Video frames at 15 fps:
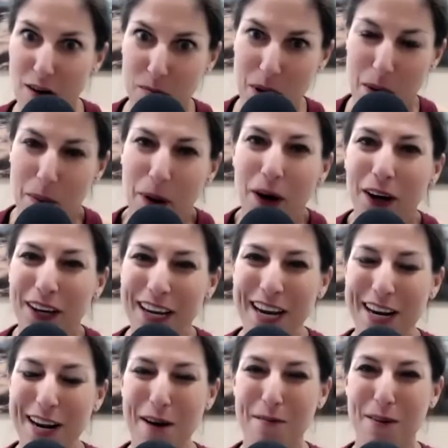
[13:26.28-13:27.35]
people you
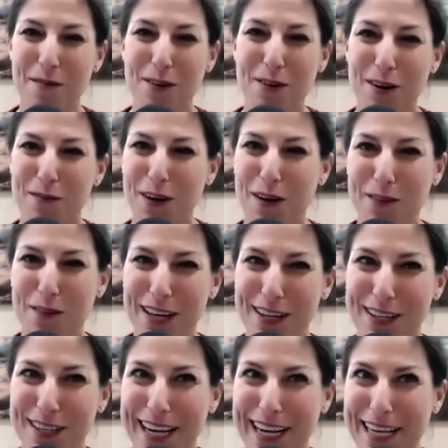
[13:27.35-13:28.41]
know before if i
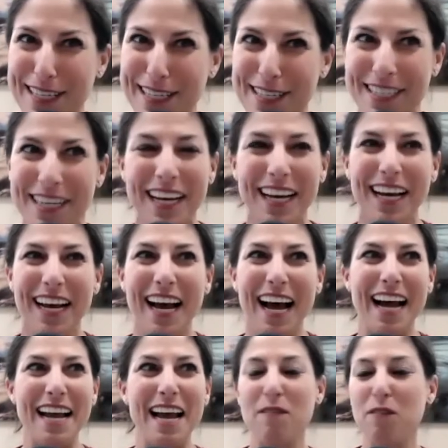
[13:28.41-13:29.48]
failed like i just
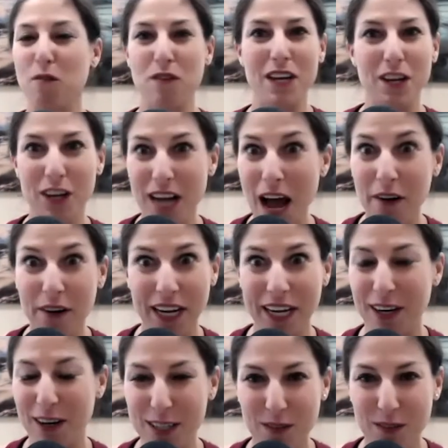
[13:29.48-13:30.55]
i have to figure it out and i can
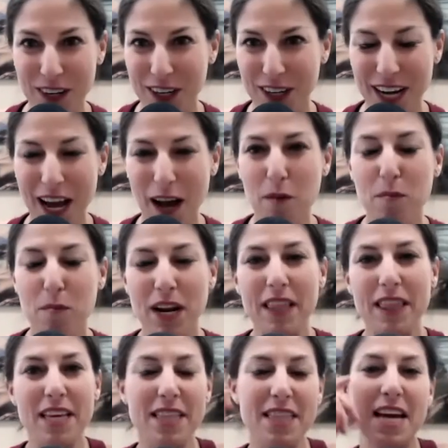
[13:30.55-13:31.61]
always yeah. figure it out but i
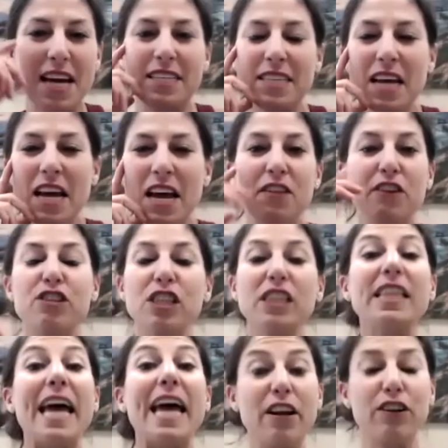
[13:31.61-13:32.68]
think that's there's
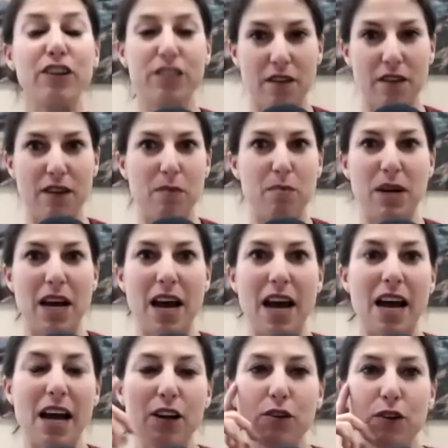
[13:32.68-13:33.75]
layers of it. But I,
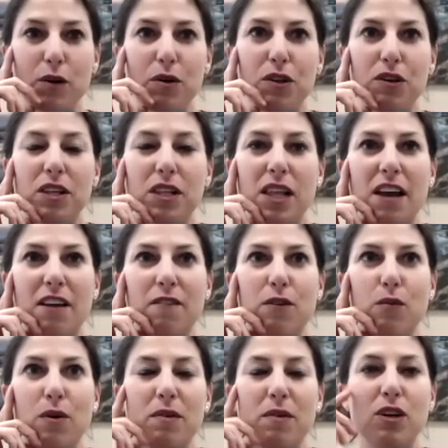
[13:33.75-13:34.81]
I, agree with you that a lot of the
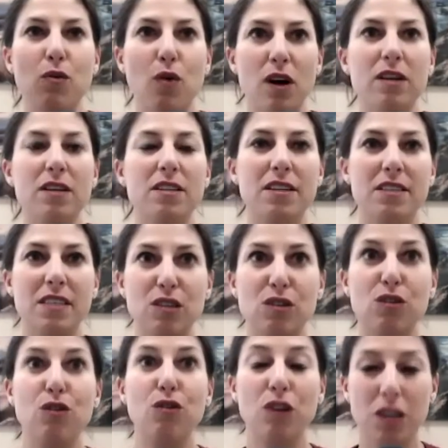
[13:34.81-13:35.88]
women who aren't successful,
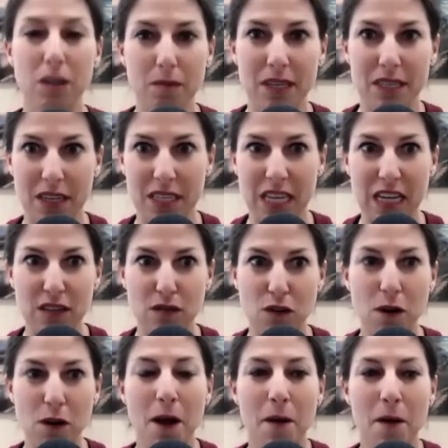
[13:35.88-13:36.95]
who could be
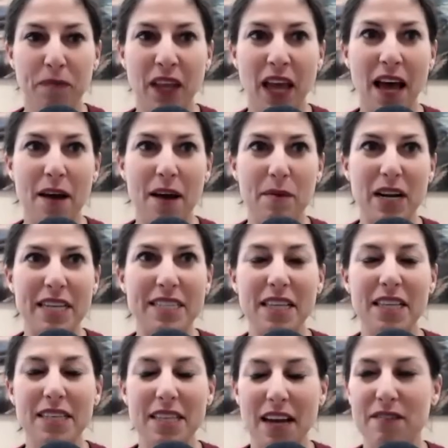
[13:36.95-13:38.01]
successful, um, and I say
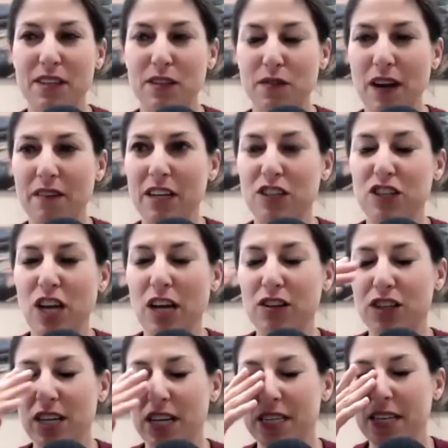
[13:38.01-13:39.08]
this, I have this five day
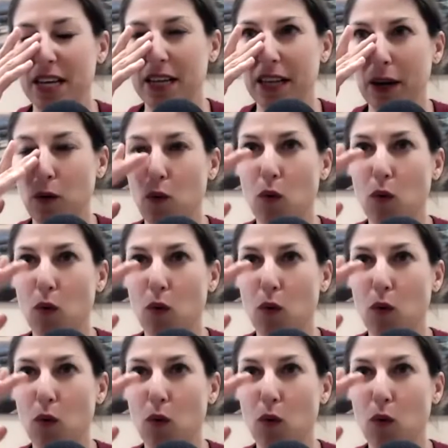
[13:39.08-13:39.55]
challenge, and I say like,